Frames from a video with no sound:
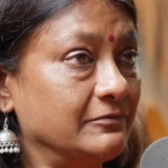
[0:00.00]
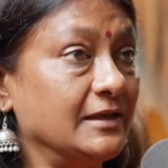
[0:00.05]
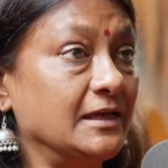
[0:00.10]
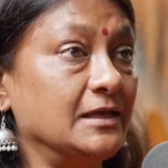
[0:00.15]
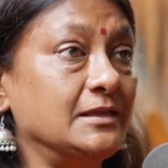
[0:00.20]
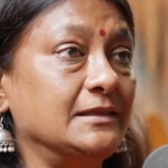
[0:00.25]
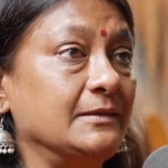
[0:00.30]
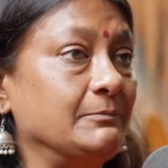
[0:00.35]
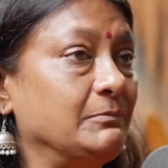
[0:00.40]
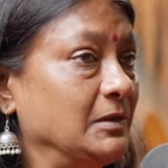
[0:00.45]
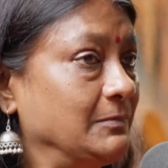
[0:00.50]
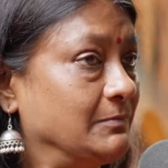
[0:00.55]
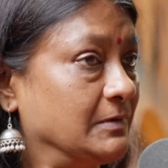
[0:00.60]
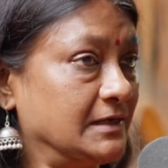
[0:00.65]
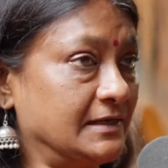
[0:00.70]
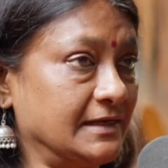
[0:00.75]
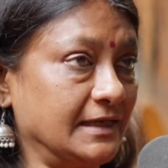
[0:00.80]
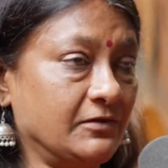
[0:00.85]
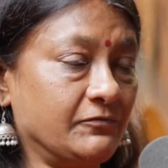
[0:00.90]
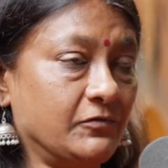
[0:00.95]
where the
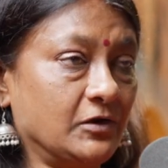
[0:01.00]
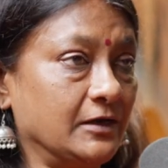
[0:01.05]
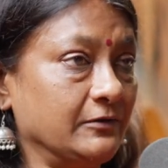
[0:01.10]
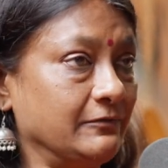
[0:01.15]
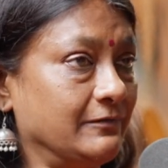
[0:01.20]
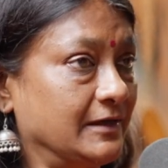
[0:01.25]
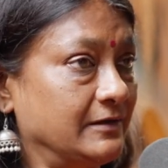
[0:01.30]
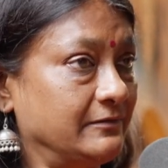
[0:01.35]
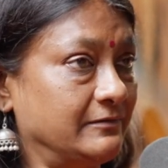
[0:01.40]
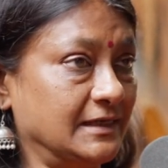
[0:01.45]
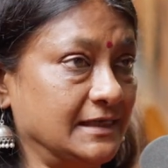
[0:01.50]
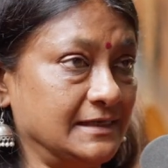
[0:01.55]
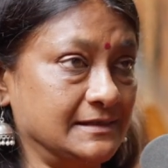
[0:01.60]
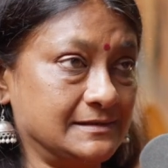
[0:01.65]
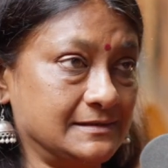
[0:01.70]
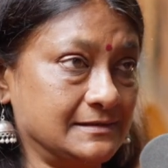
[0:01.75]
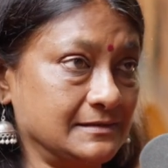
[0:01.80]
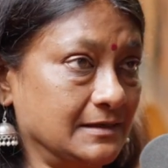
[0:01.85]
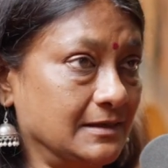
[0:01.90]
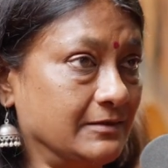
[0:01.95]
people take 45
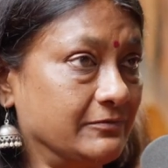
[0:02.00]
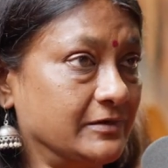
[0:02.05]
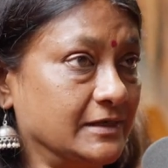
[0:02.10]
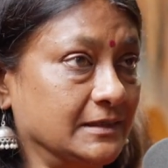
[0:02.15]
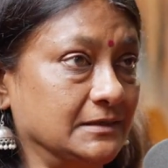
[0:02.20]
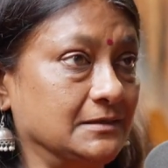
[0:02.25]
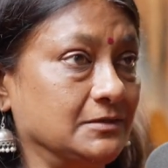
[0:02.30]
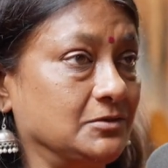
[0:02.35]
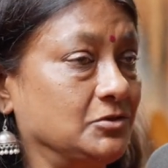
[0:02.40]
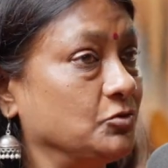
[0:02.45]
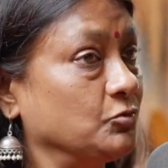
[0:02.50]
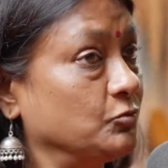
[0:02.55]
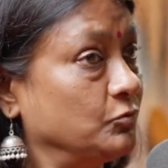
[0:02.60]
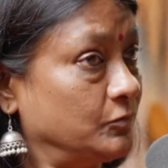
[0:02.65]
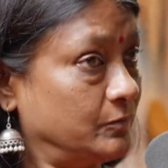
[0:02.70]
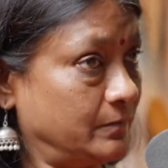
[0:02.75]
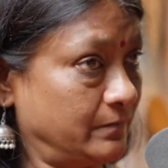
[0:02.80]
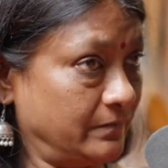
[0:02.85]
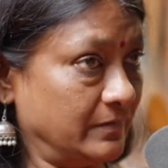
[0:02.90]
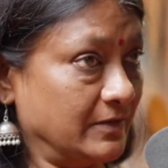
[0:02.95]
days vrat
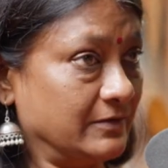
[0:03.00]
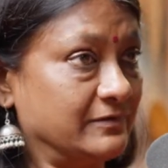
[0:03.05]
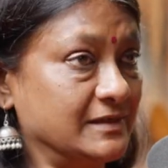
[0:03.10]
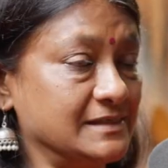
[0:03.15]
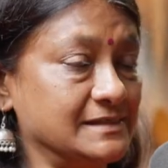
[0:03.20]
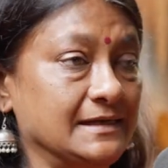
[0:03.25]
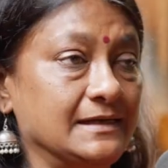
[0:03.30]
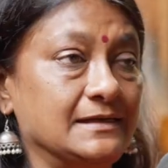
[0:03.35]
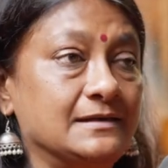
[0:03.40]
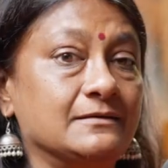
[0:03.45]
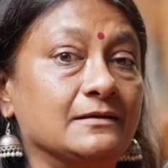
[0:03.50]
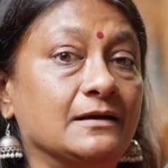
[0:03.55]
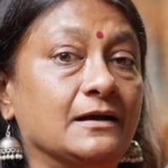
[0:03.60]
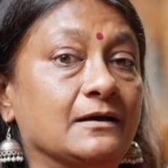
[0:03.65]
to visit.